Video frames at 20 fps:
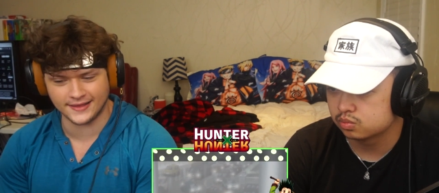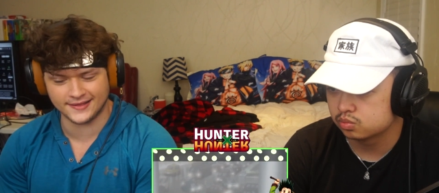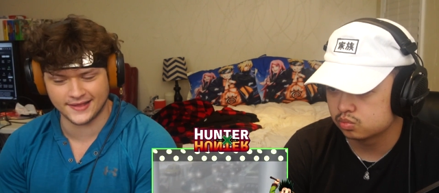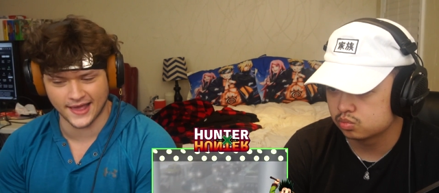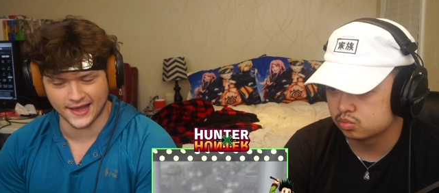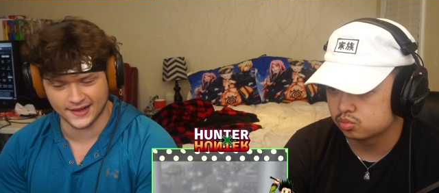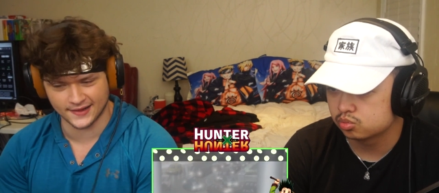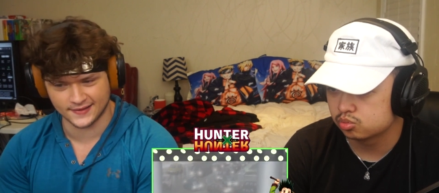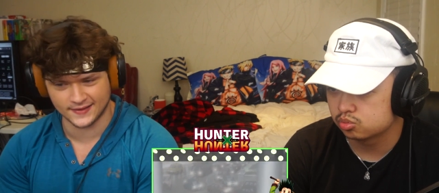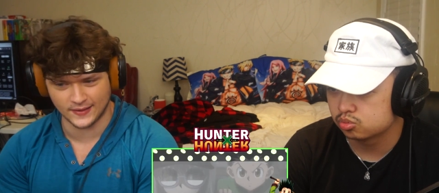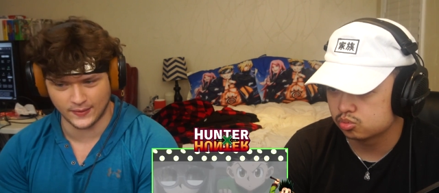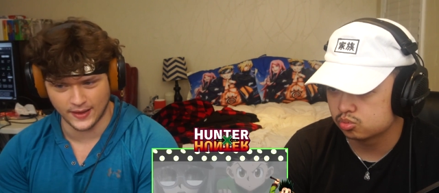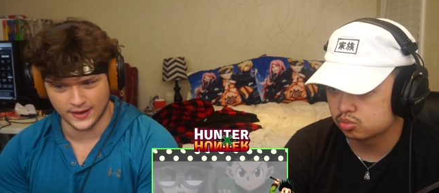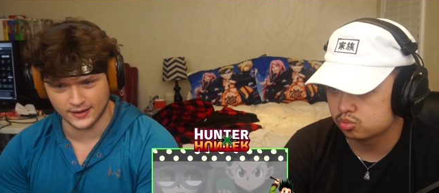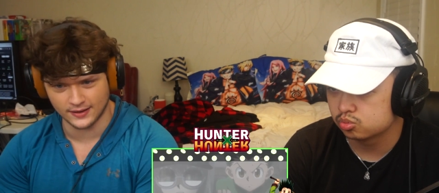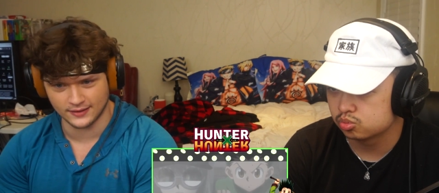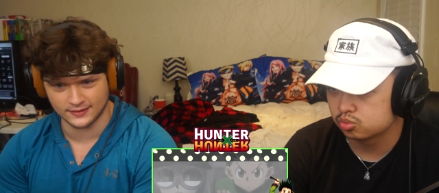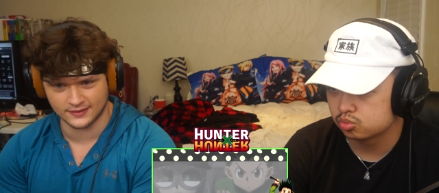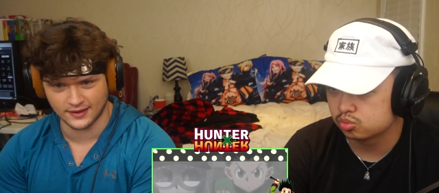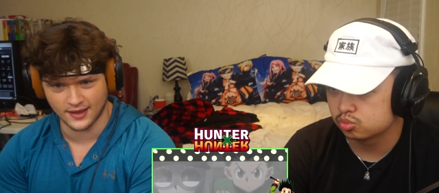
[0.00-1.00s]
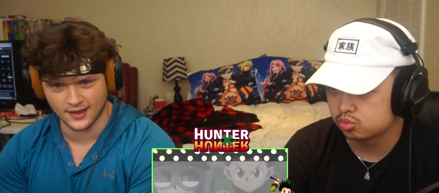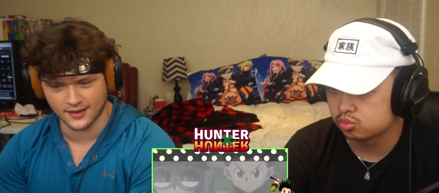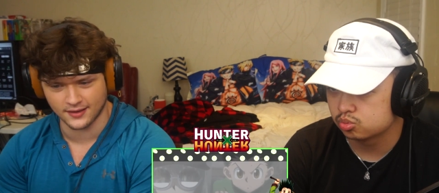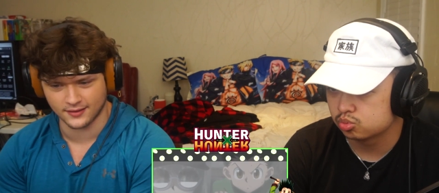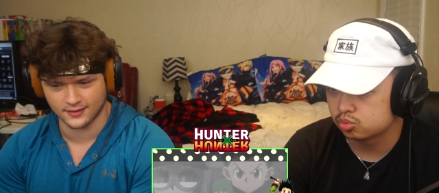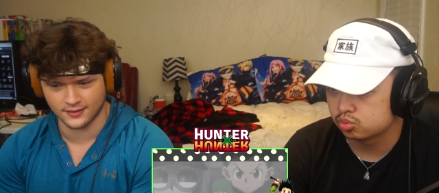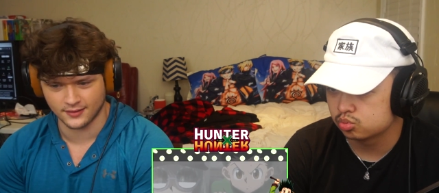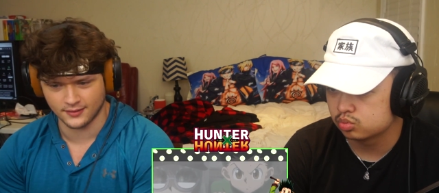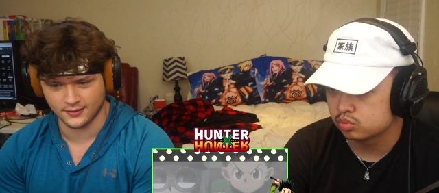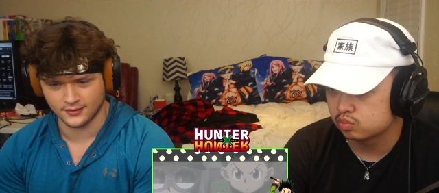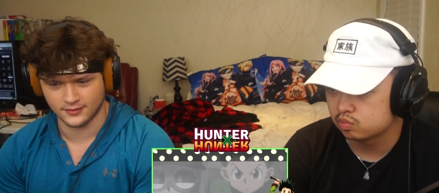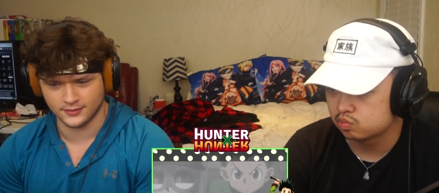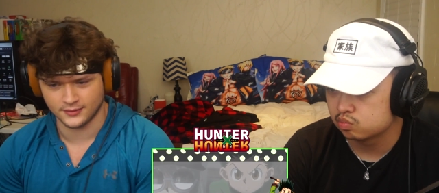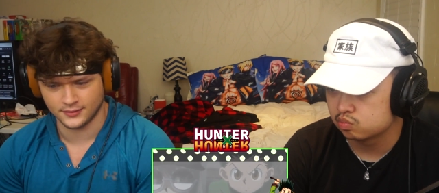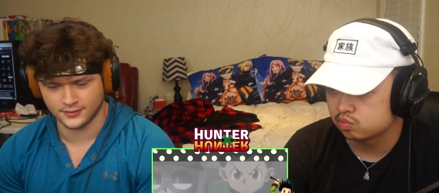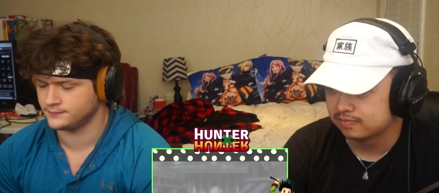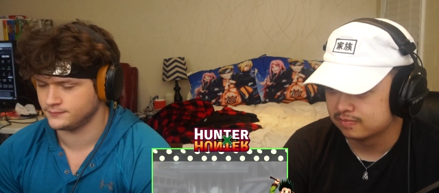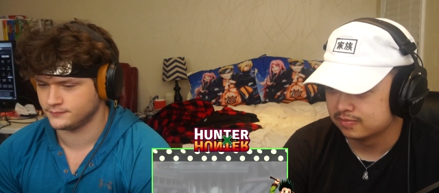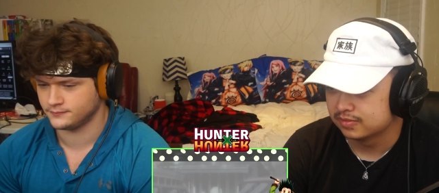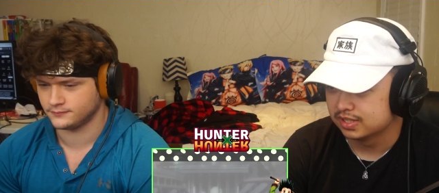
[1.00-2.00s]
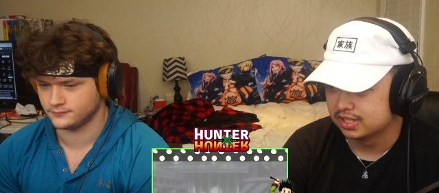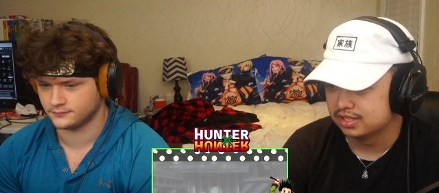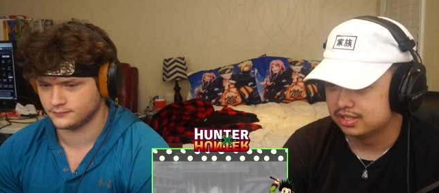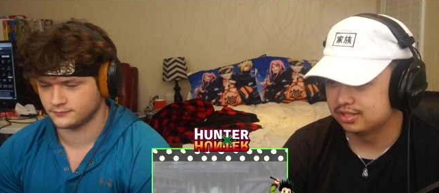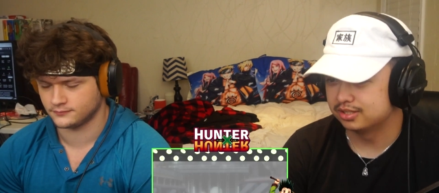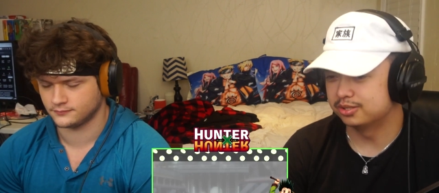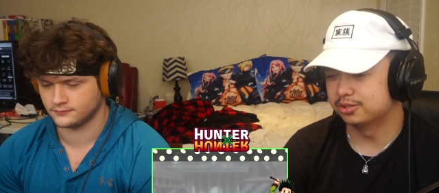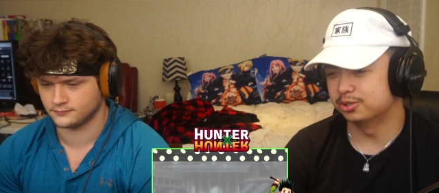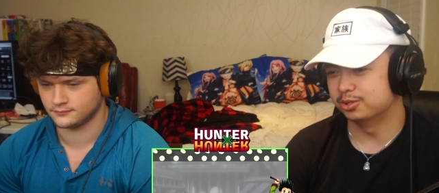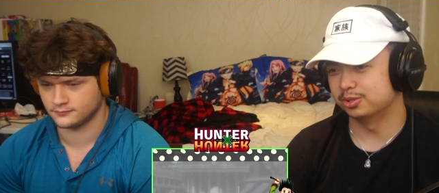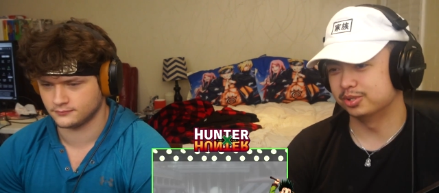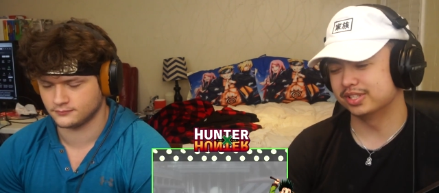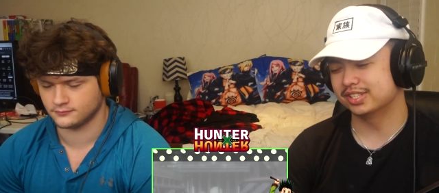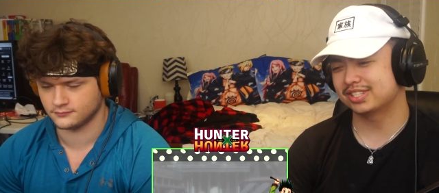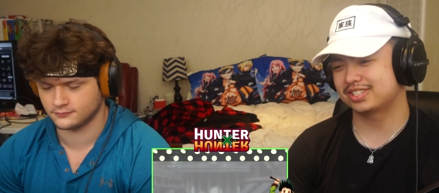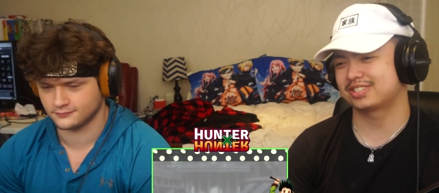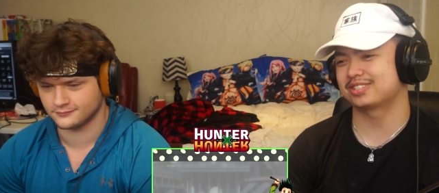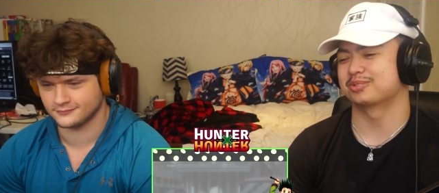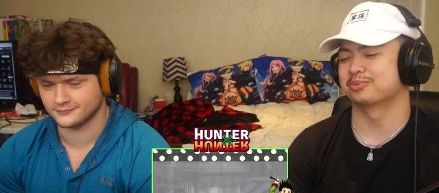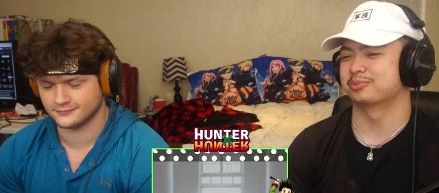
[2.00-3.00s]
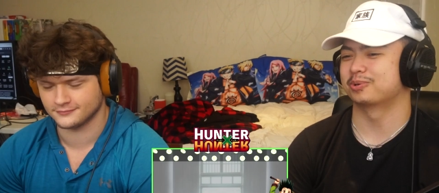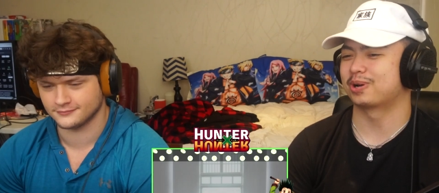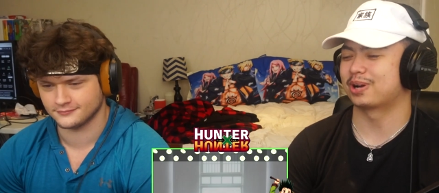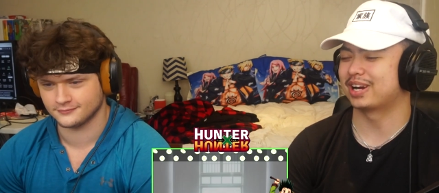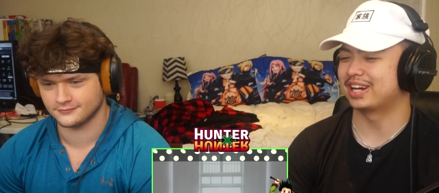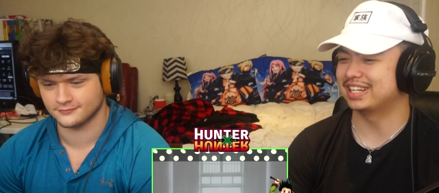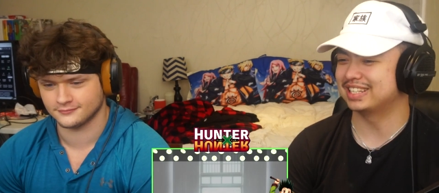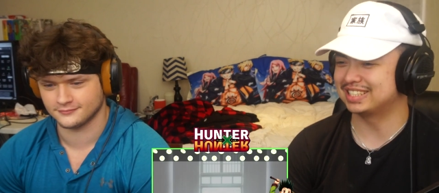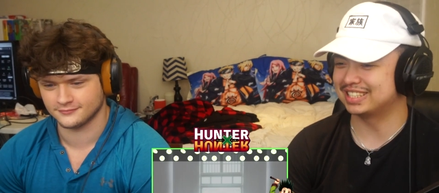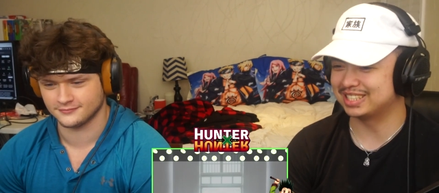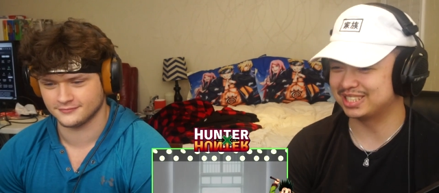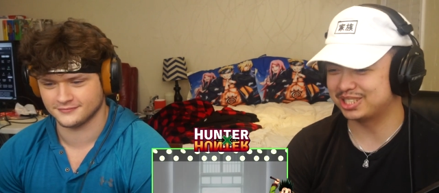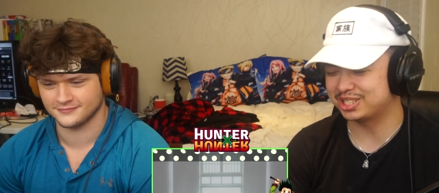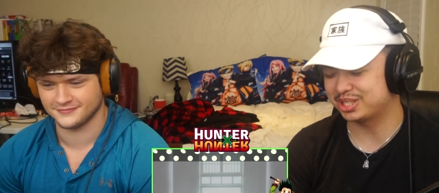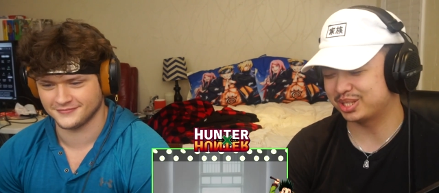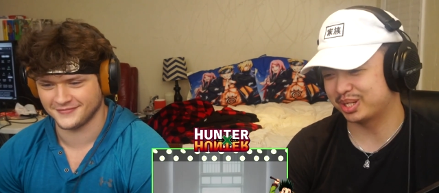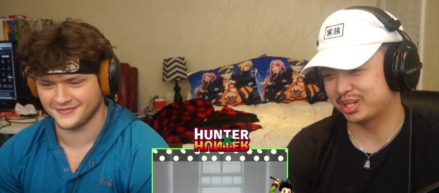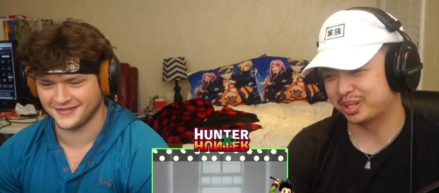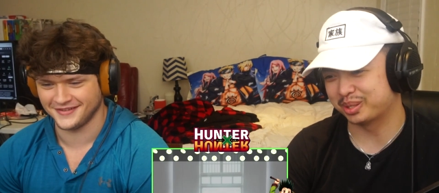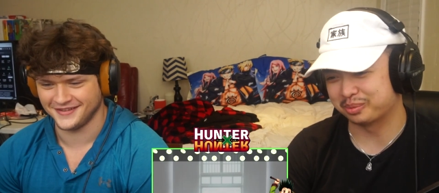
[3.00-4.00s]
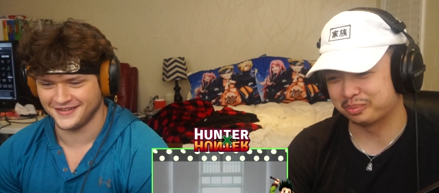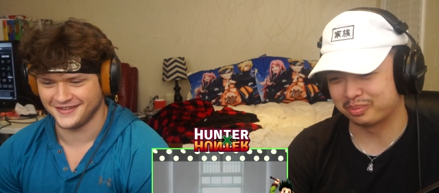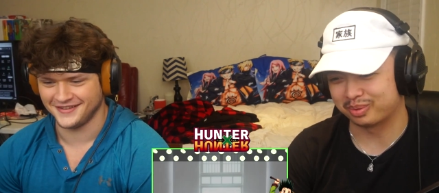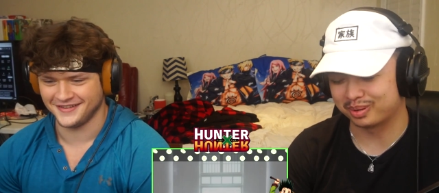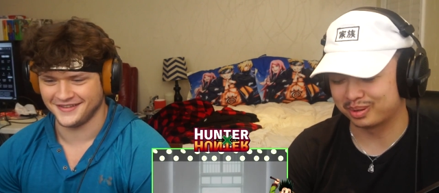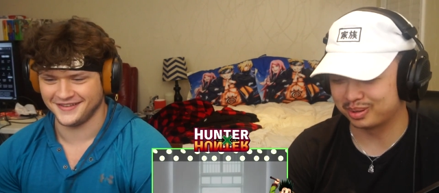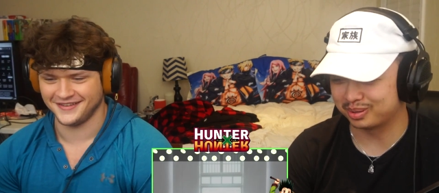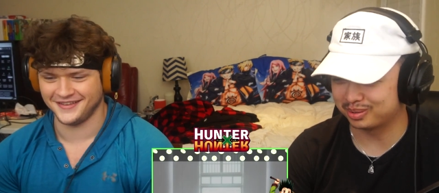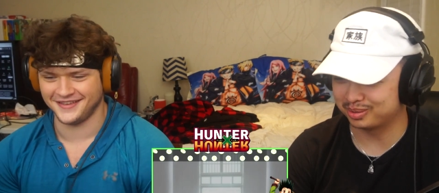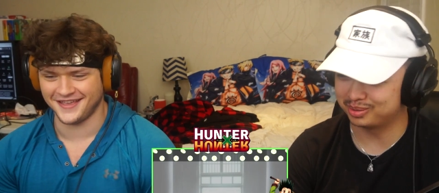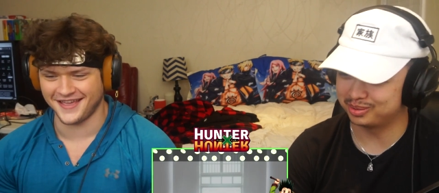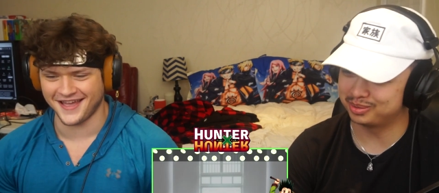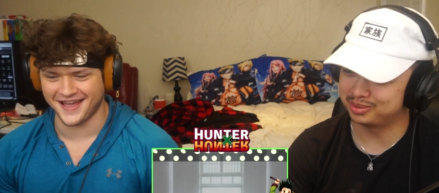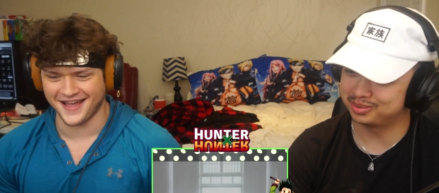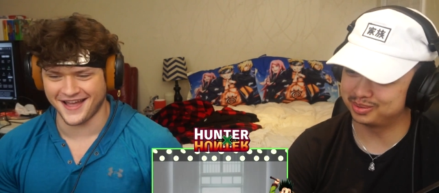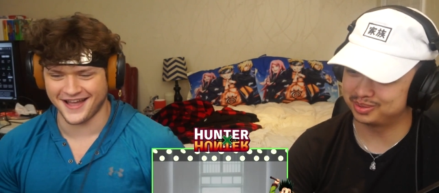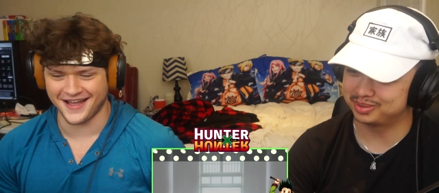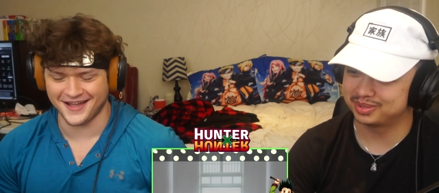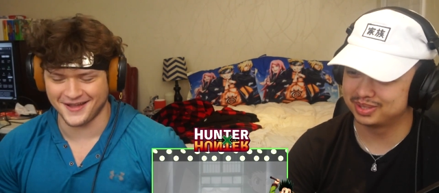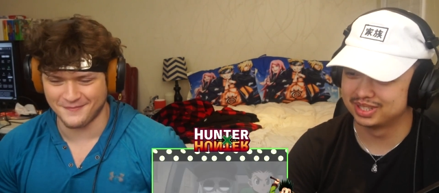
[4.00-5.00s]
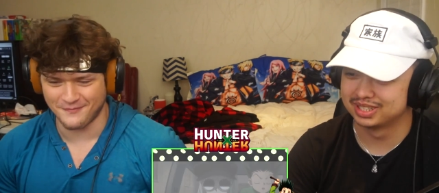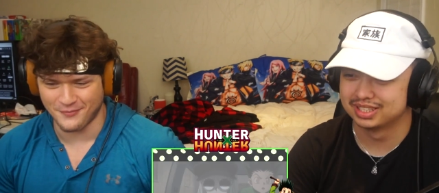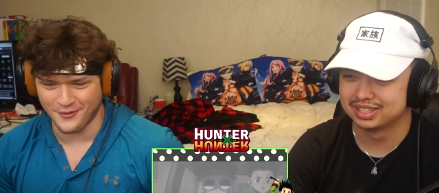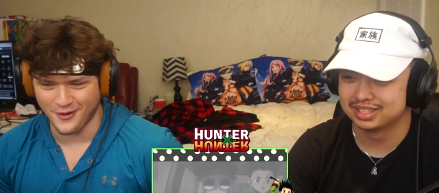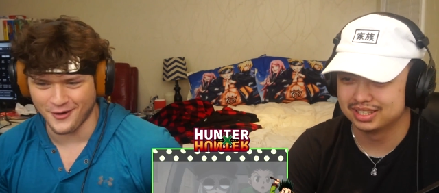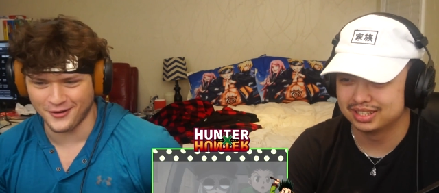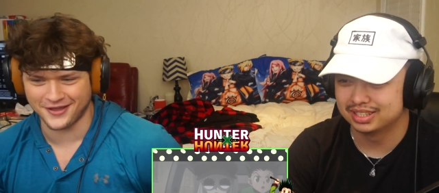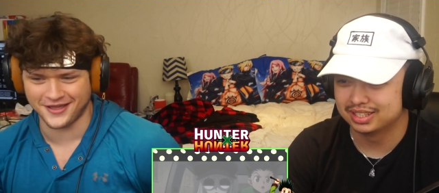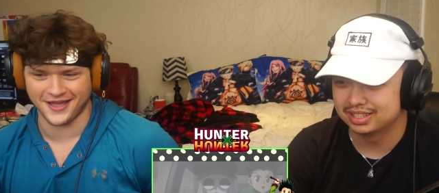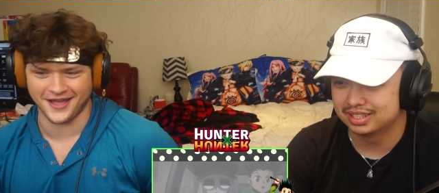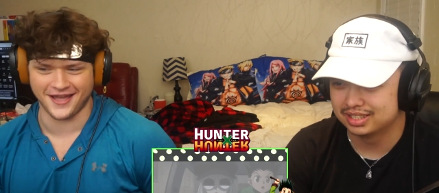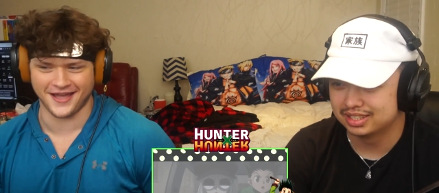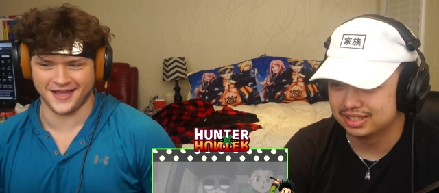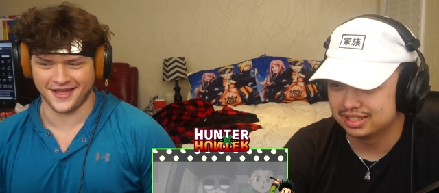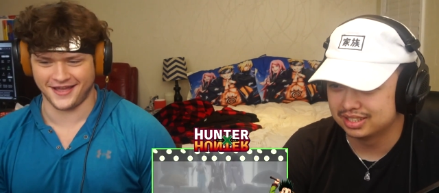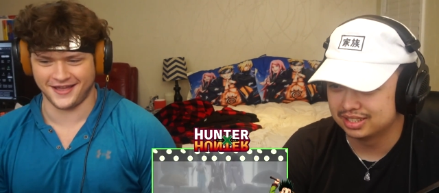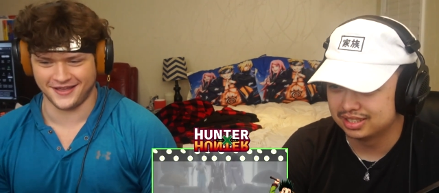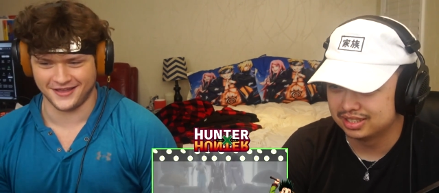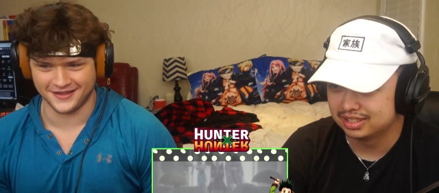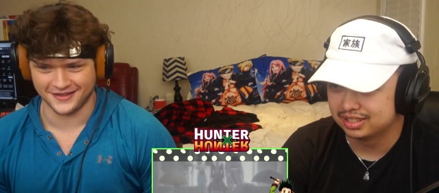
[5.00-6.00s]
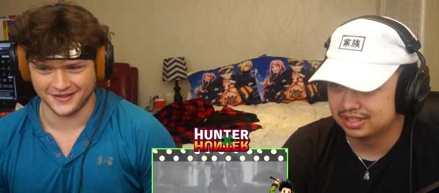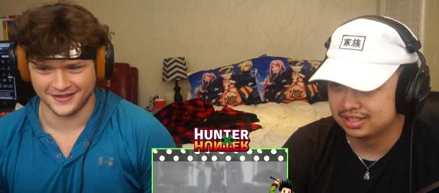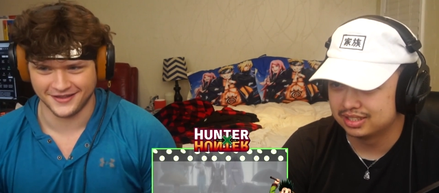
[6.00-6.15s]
Speaker 1: seconds to land an attack. Dude, this is some crazy shit, bro. Yeah, okay.